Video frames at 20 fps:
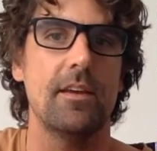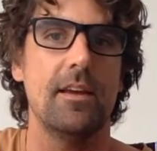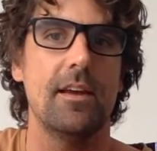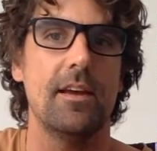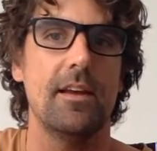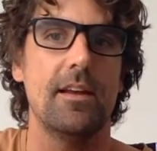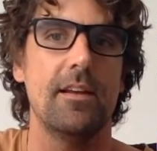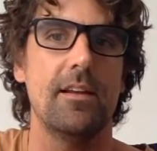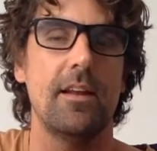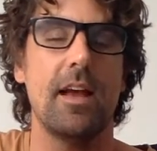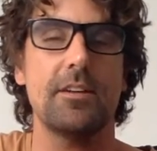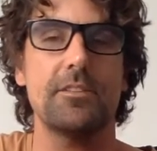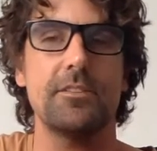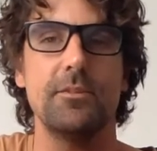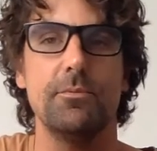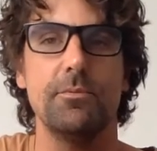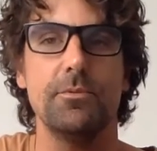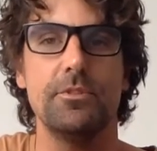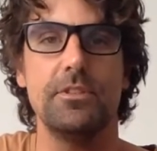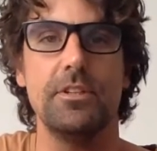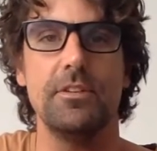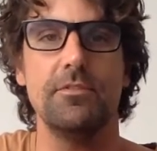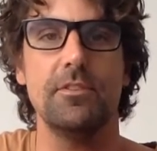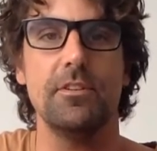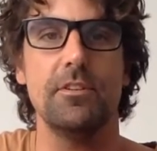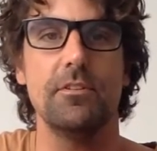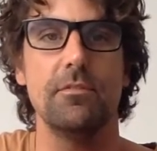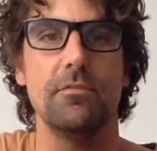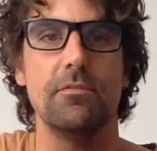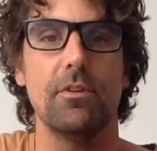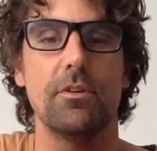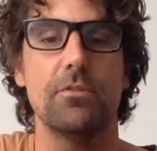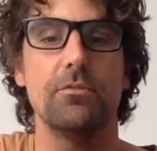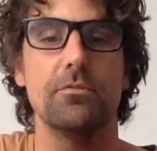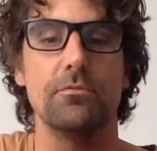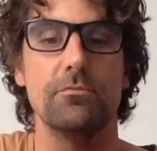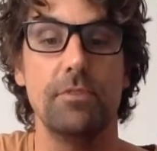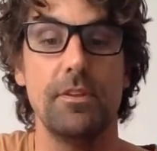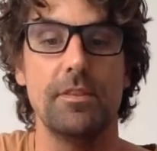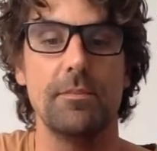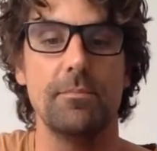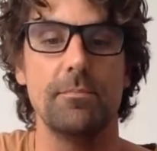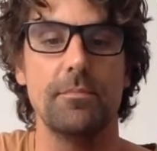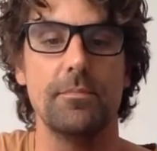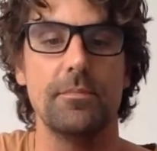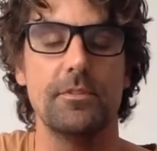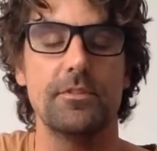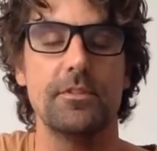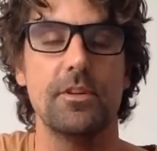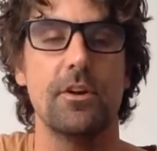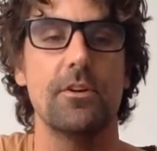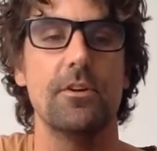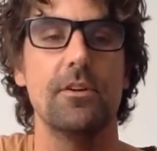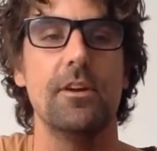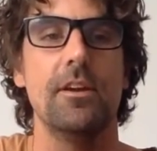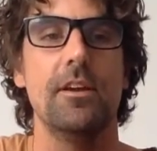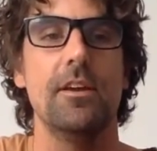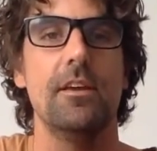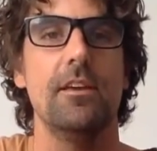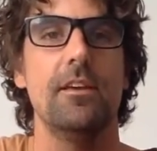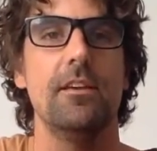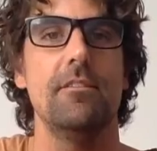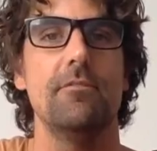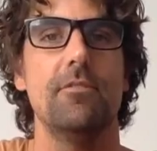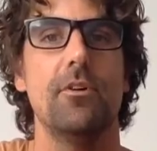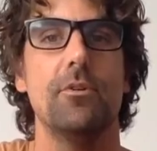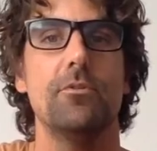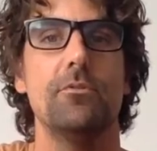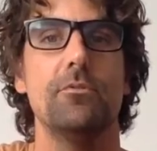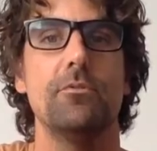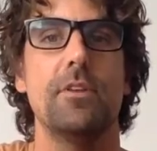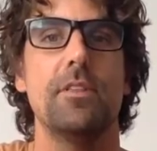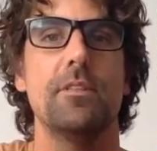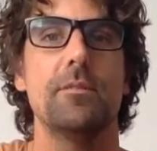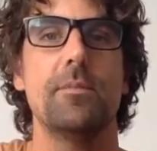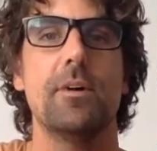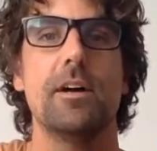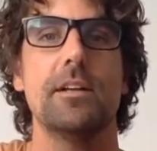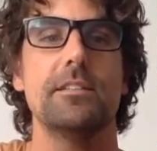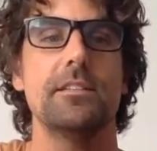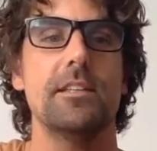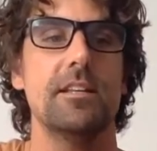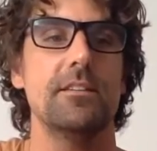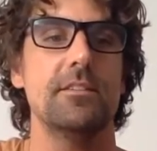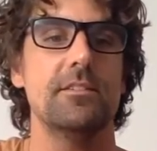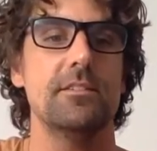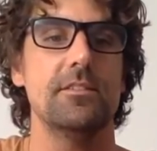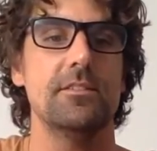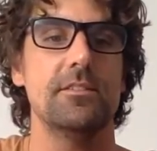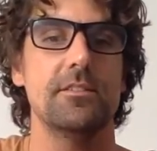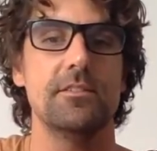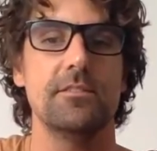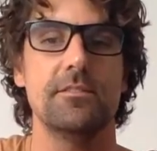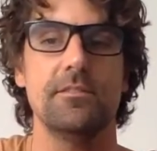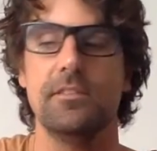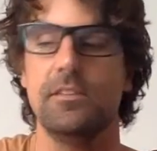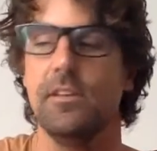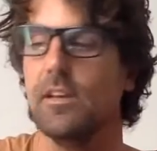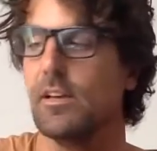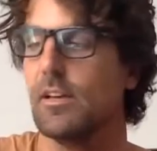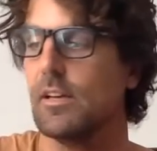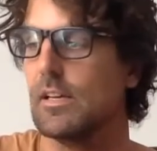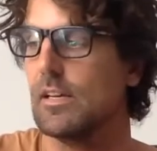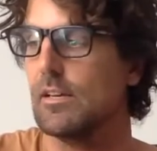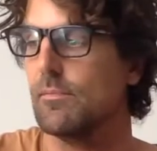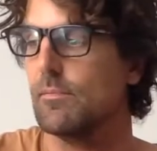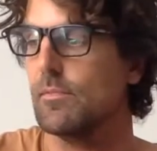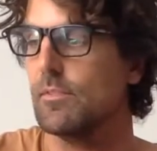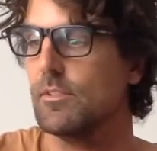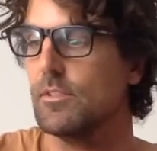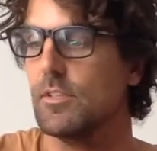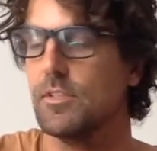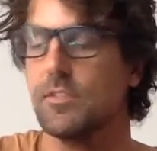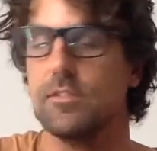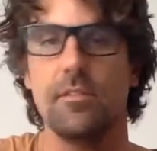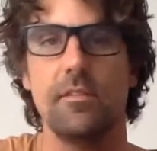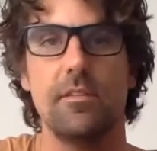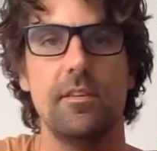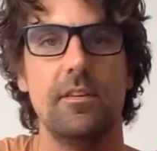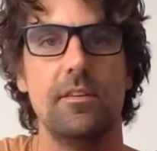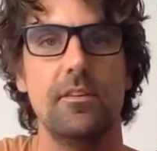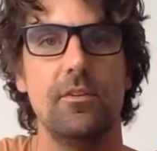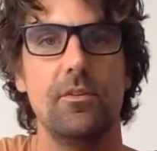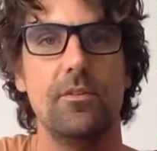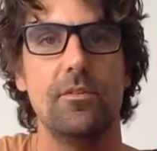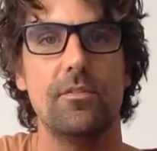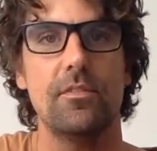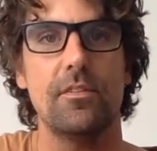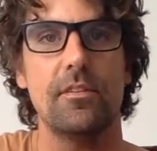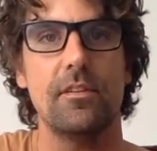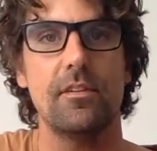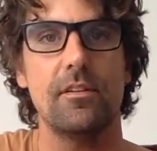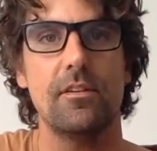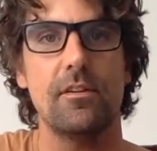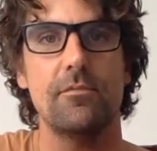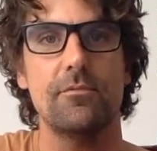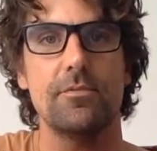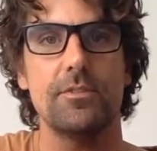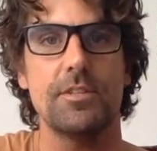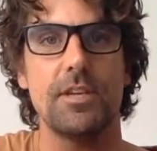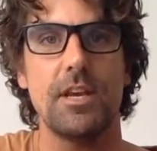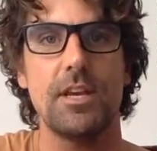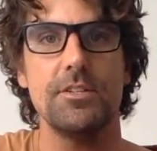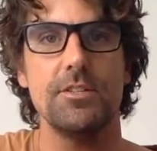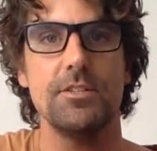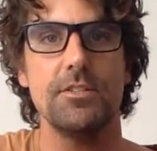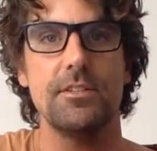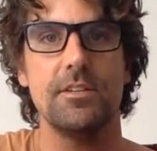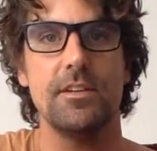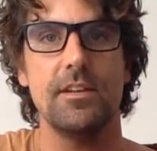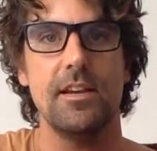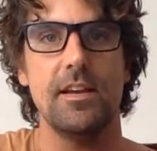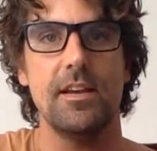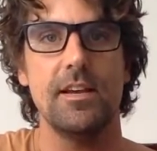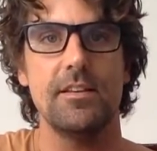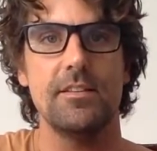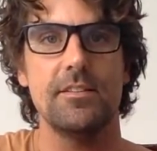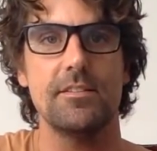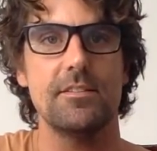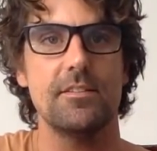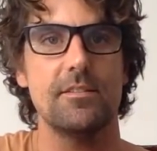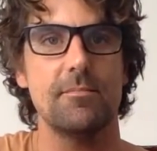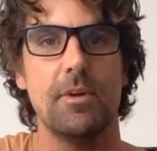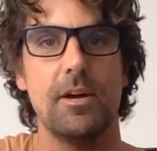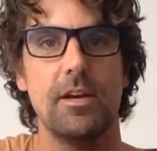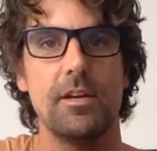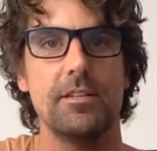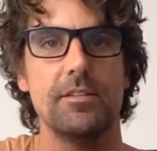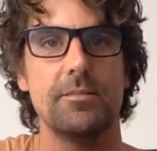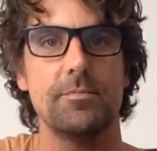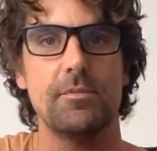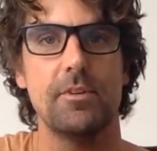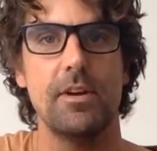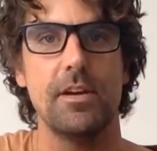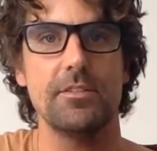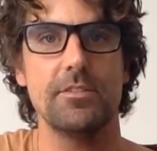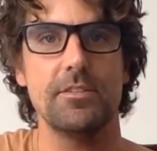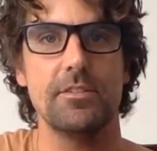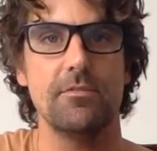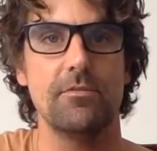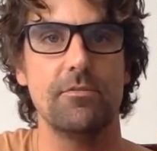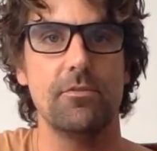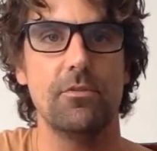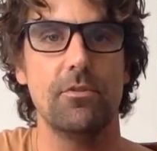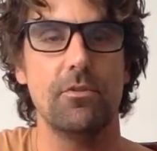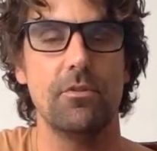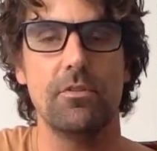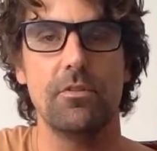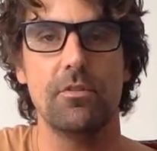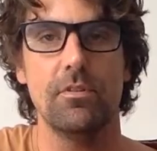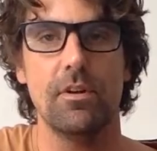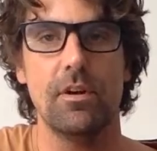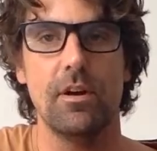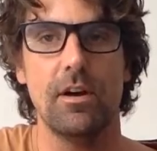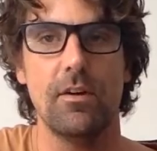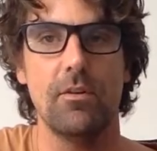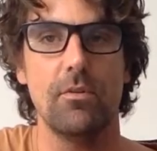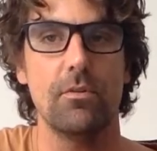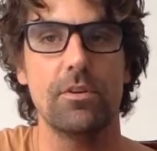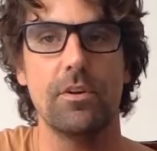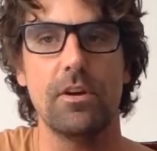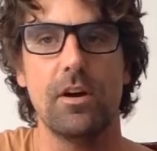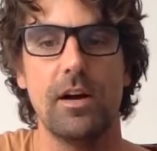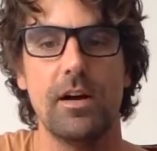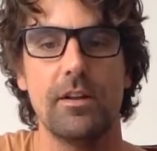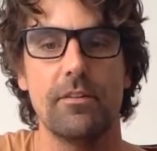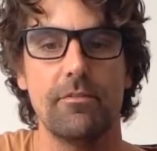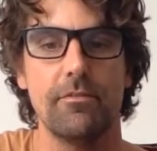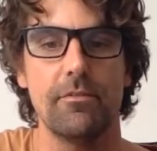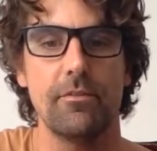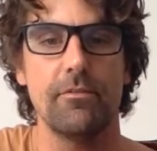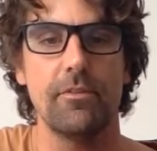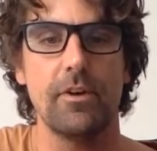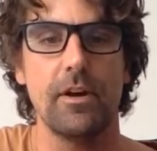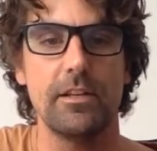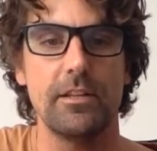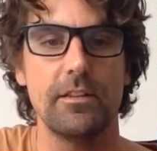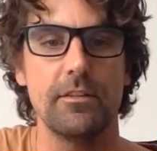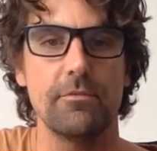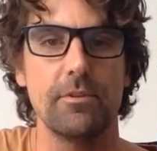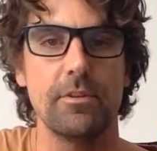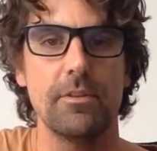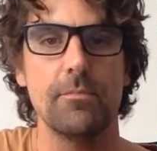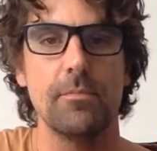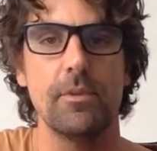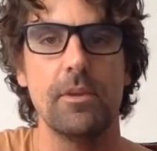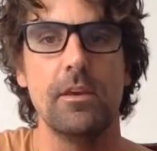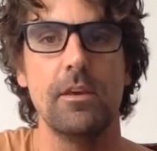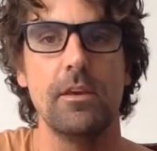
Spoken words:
and actually we'll shift to vocal rhythm. So vocal rhythm, I tend to just use conversation as my inspiration for or guide for finding the rhythm